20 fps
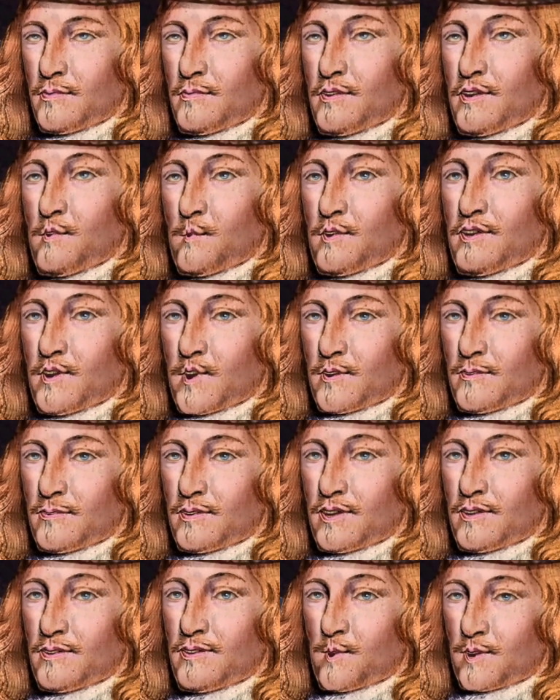You may not
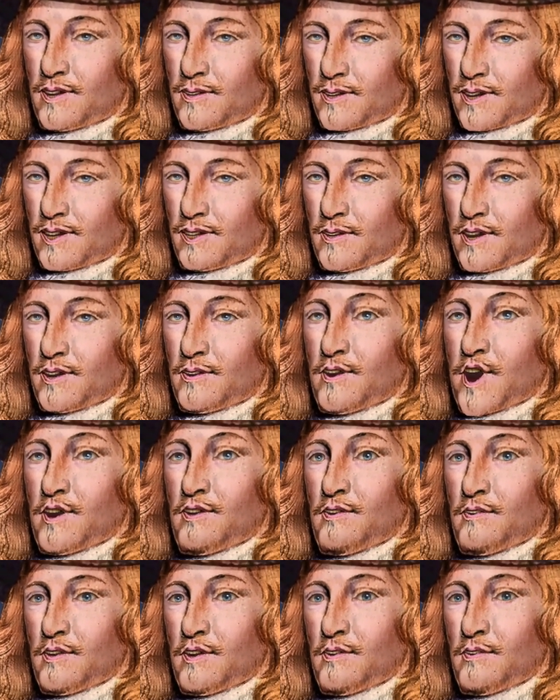be permitted to
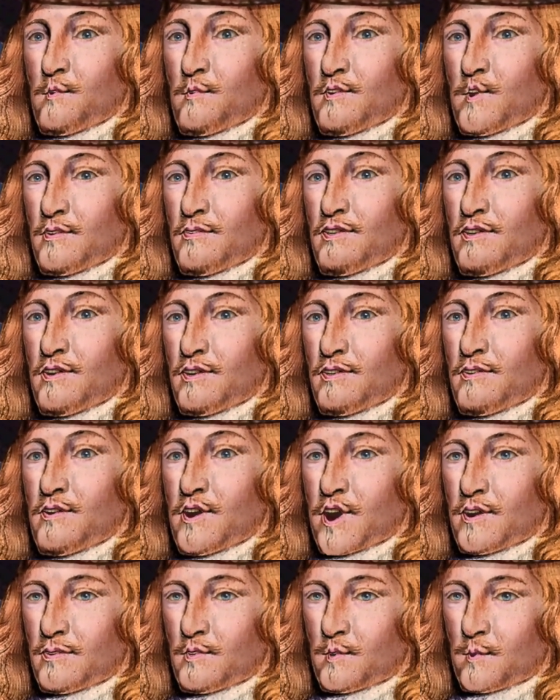fall into those
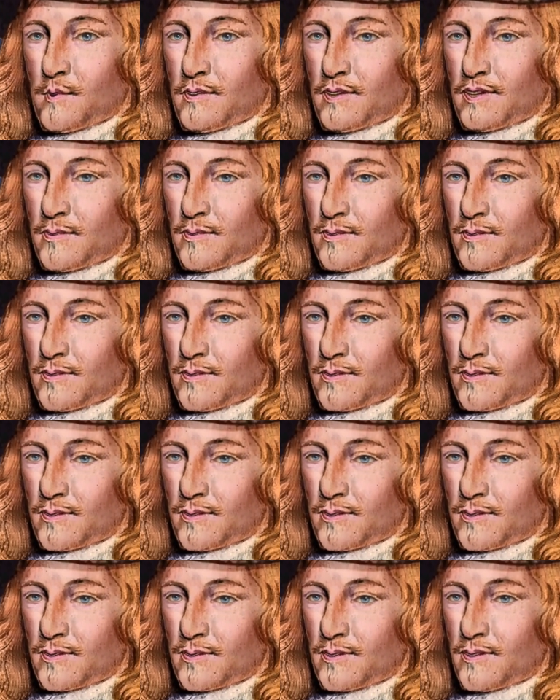discourses.
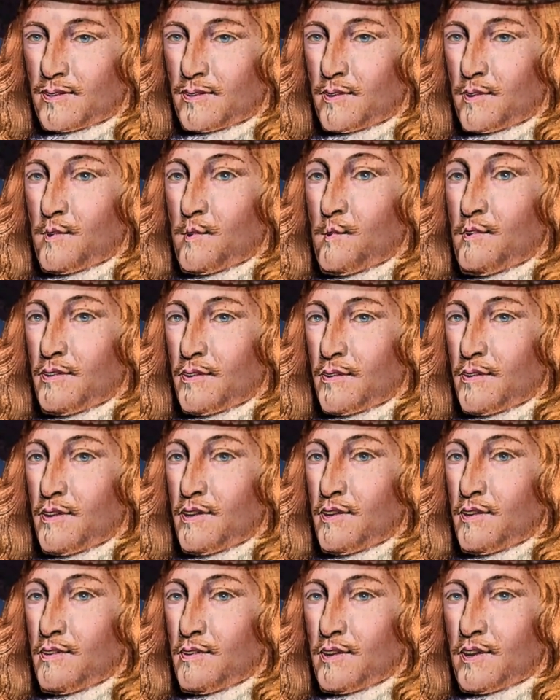You
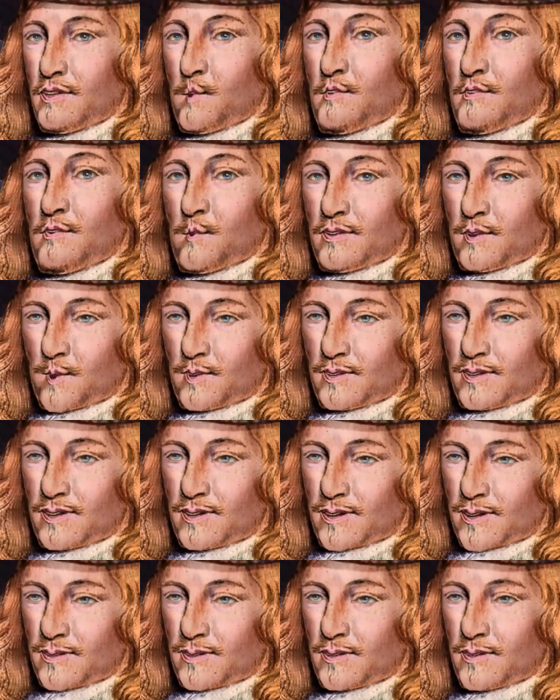appear as a
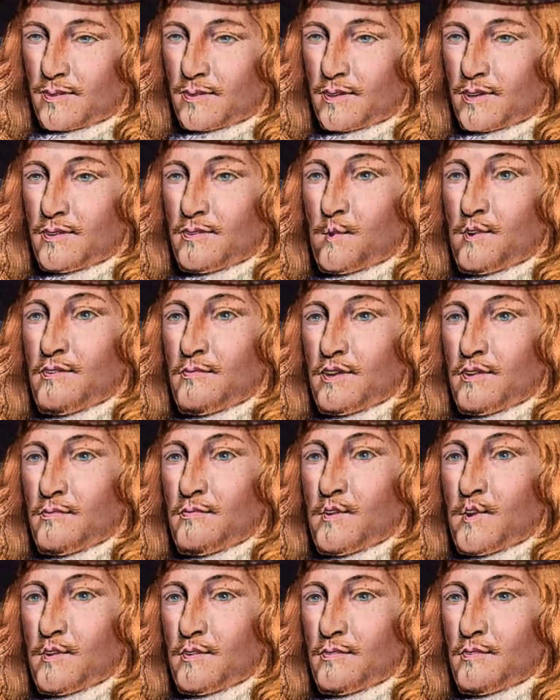delinquent. You have
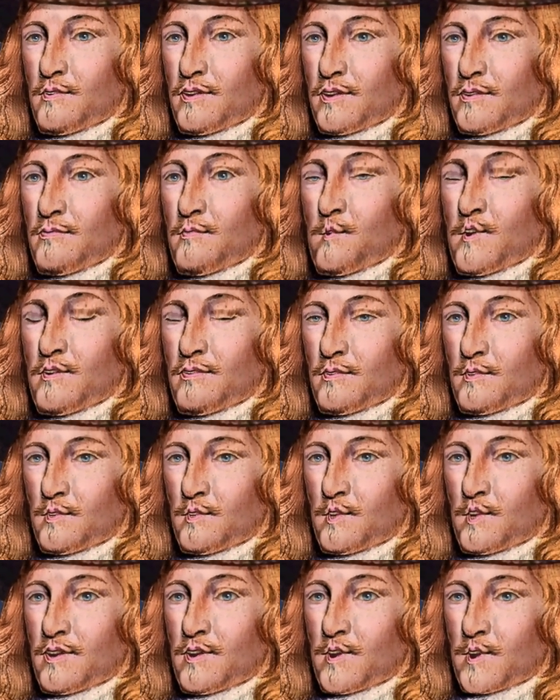not
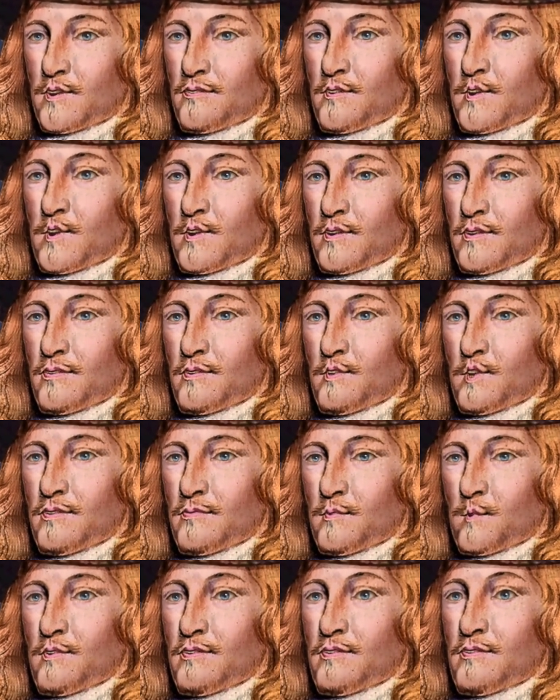acknowledged the authority
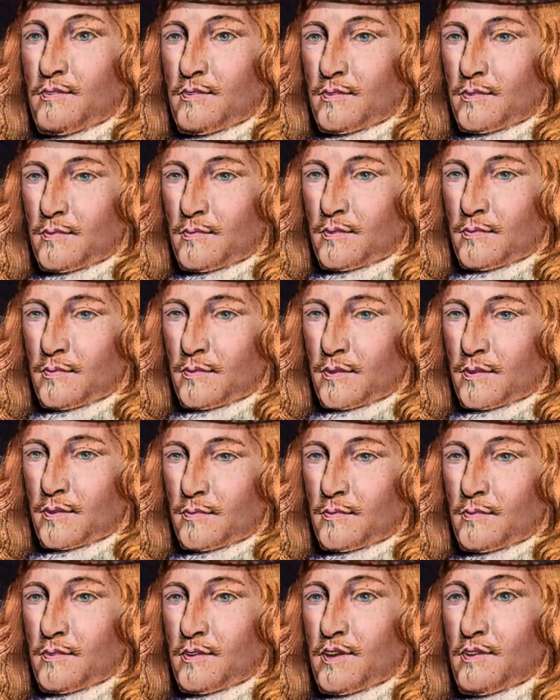of the court.
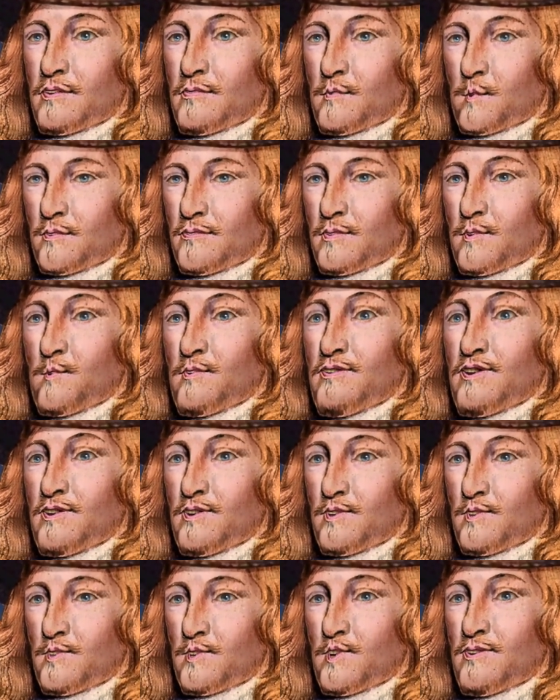The court
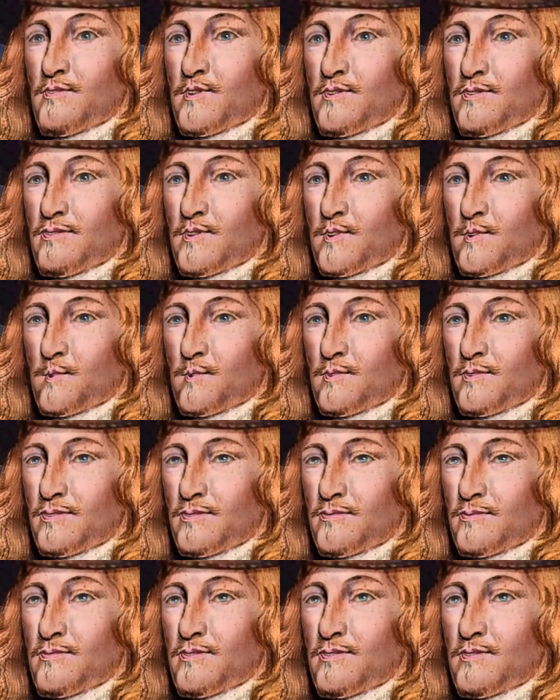craves it not of you,
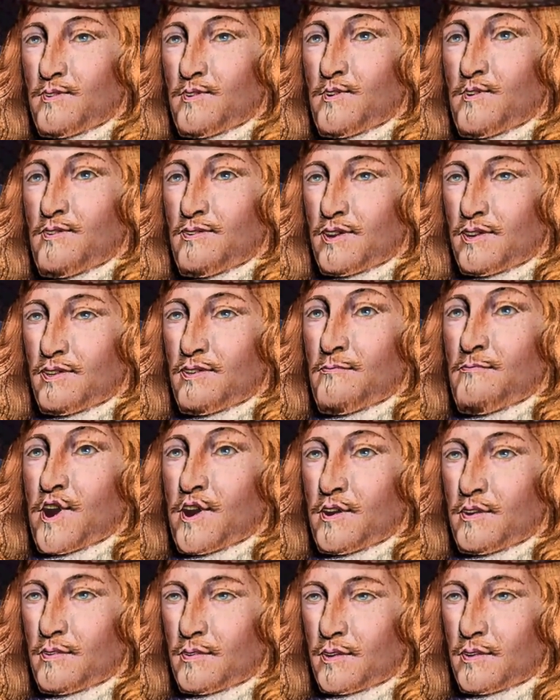but once
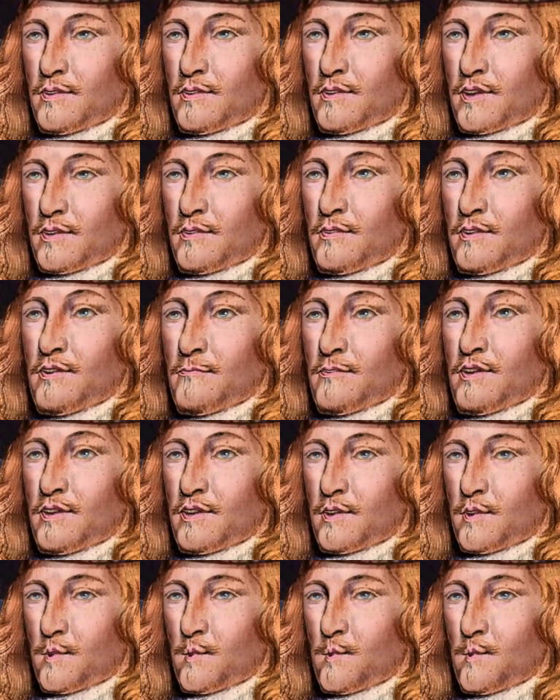more they
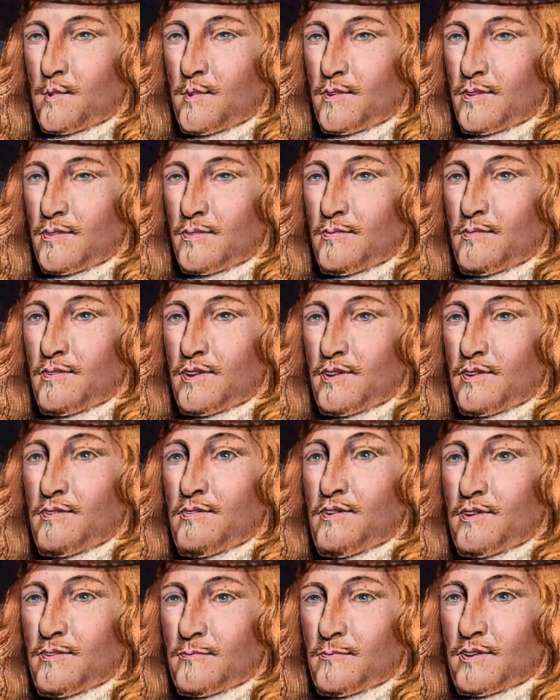command you to
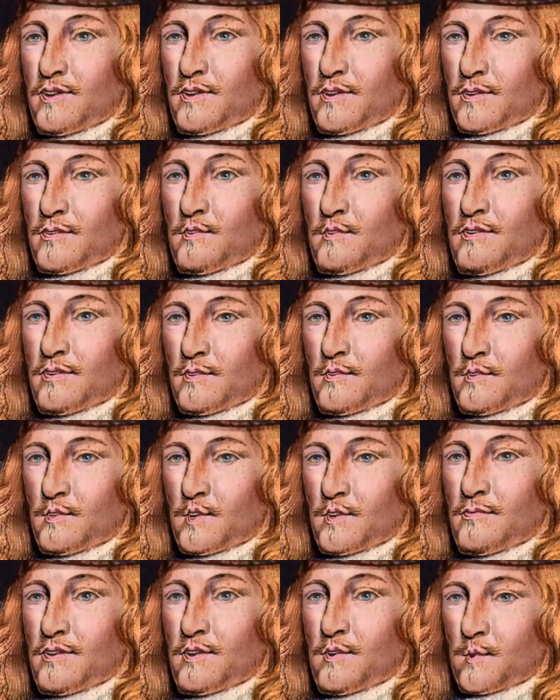give your
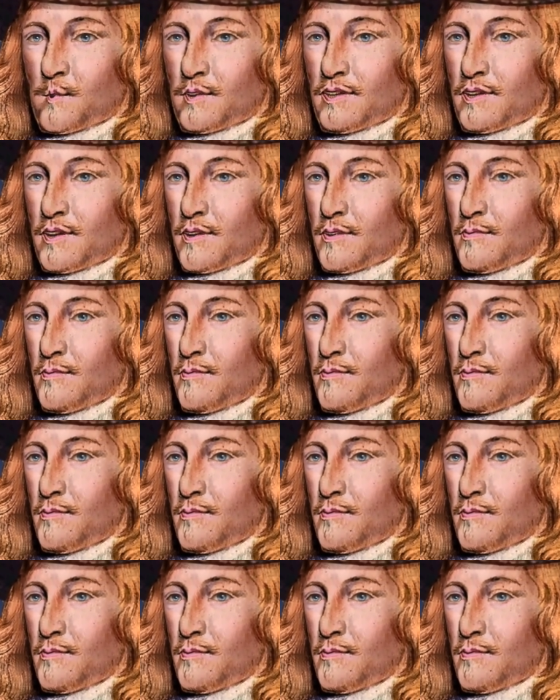positive answer.